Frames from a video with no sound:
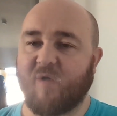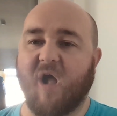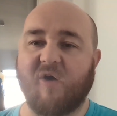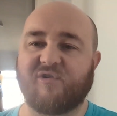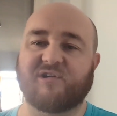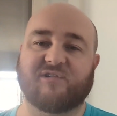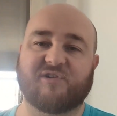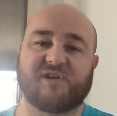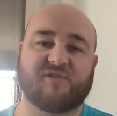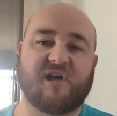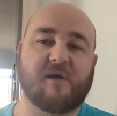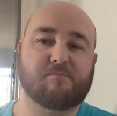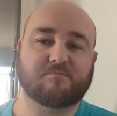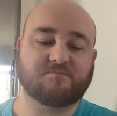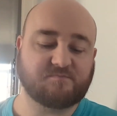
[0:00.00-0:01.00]
I really like
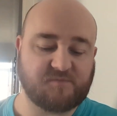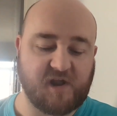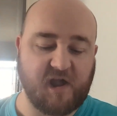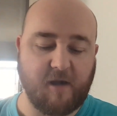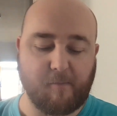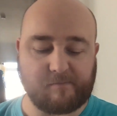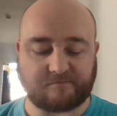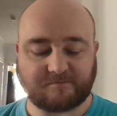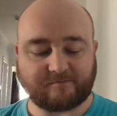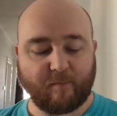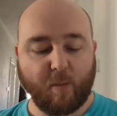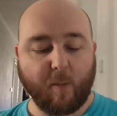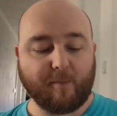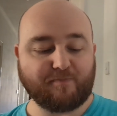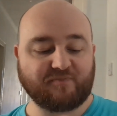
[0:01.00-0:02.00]
that. Yeah,
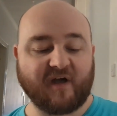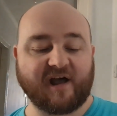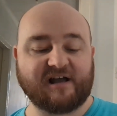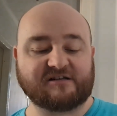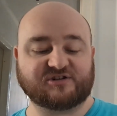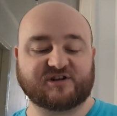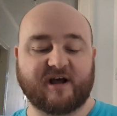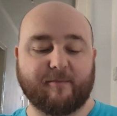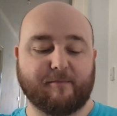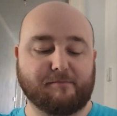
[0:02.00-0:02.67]
that is